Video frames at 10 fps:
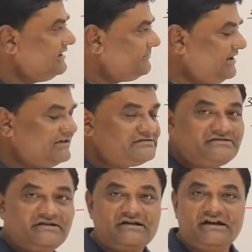It
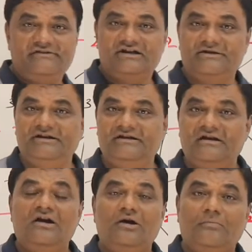means the tree will
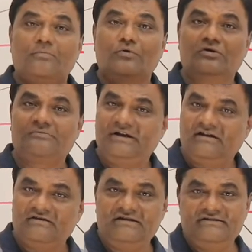be more
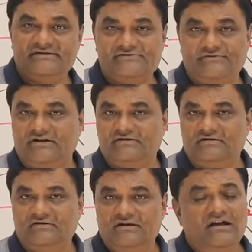bigger than this
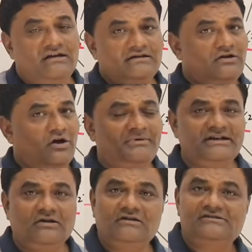one. Then how
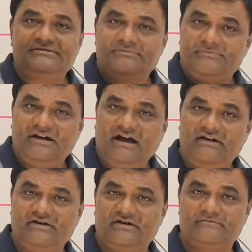many calls it may be
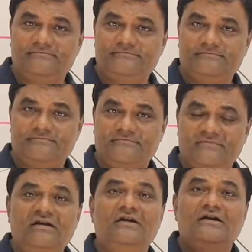having?
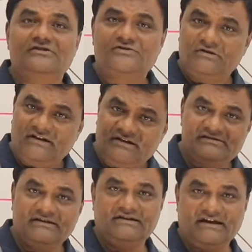So let
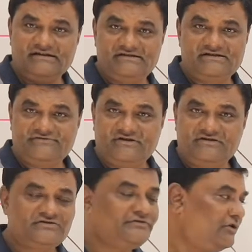us analyze this
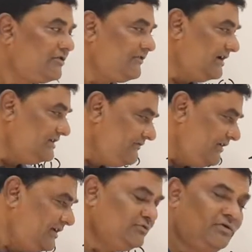one. So for any
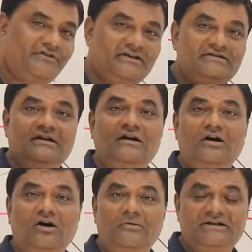value of n,
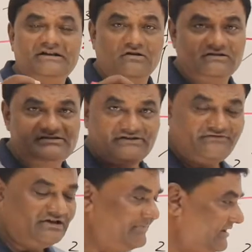how many calls
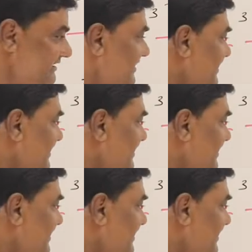it will be?